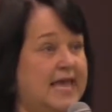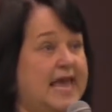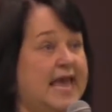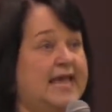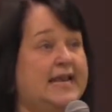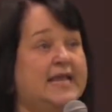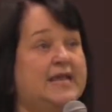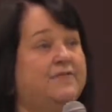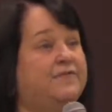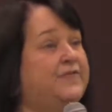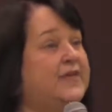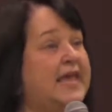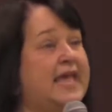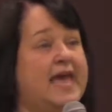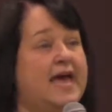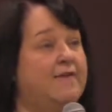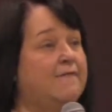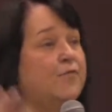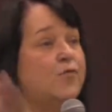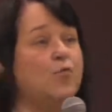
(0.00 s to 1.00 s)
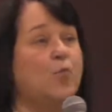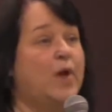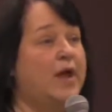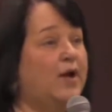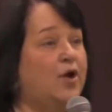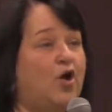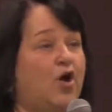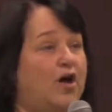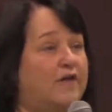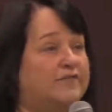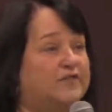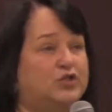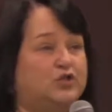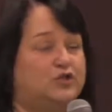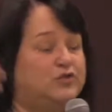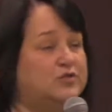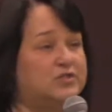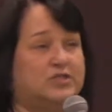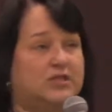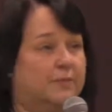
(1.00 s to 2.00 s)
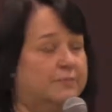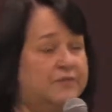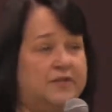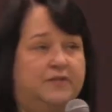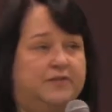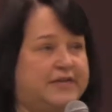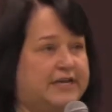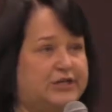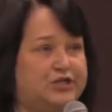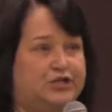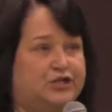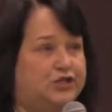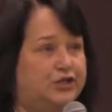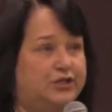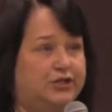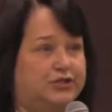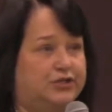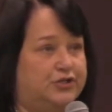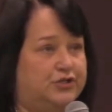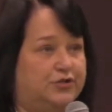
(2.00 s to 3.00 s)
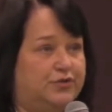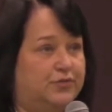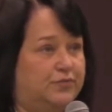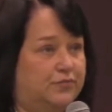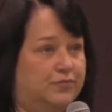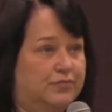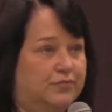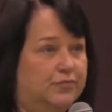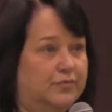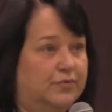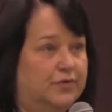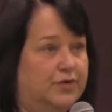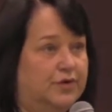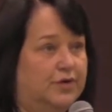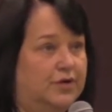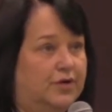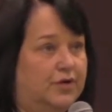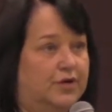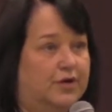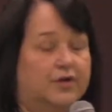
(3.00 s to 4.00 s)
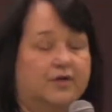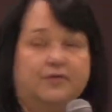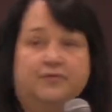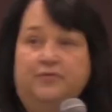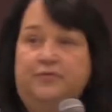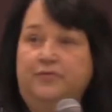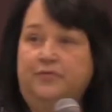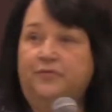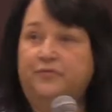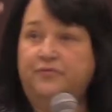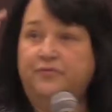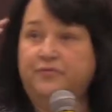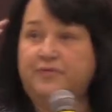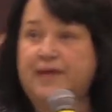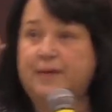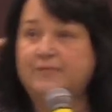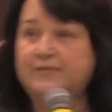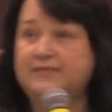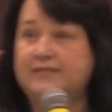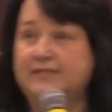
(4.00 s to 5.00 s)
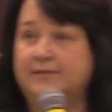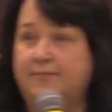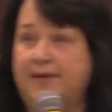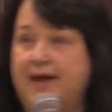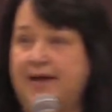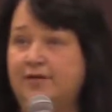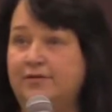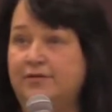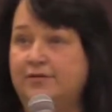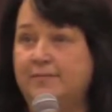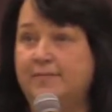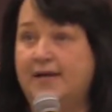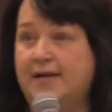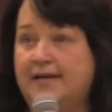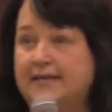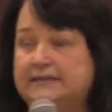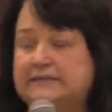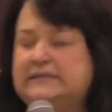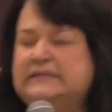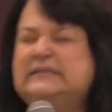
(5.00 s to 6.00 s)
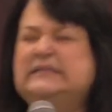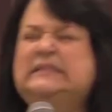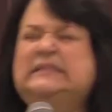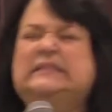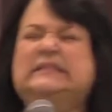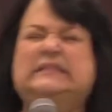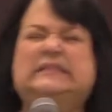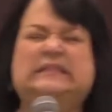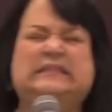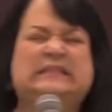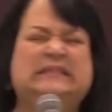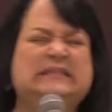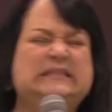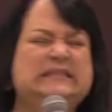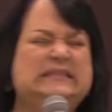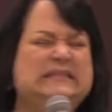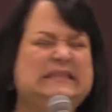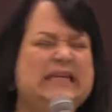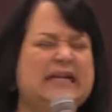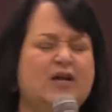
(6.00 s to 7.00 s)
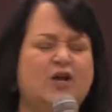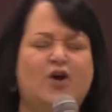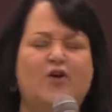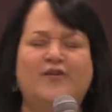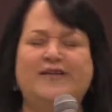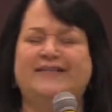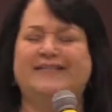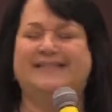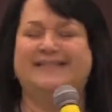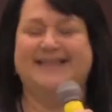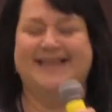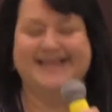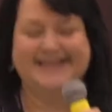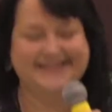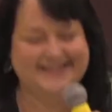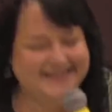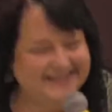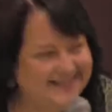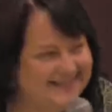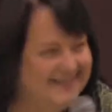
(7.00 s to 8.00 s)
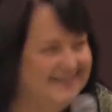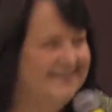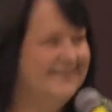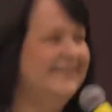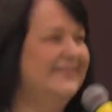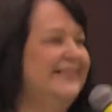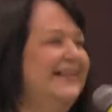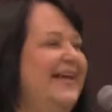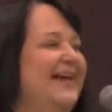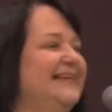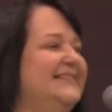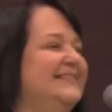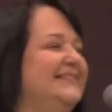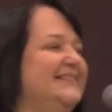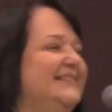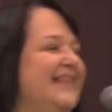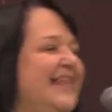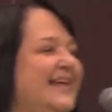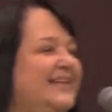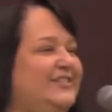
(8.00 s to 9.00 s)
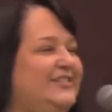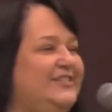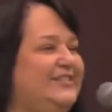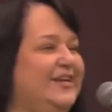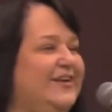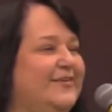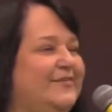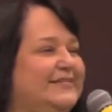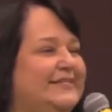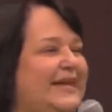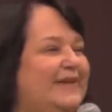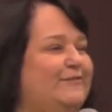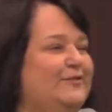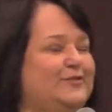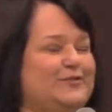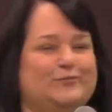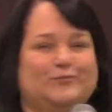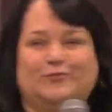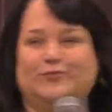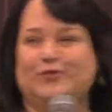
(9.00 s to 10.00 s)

And if they ever went off to do something they shouldn't do, that was in the back of their mind. Ugh. Cody said, last year he was having some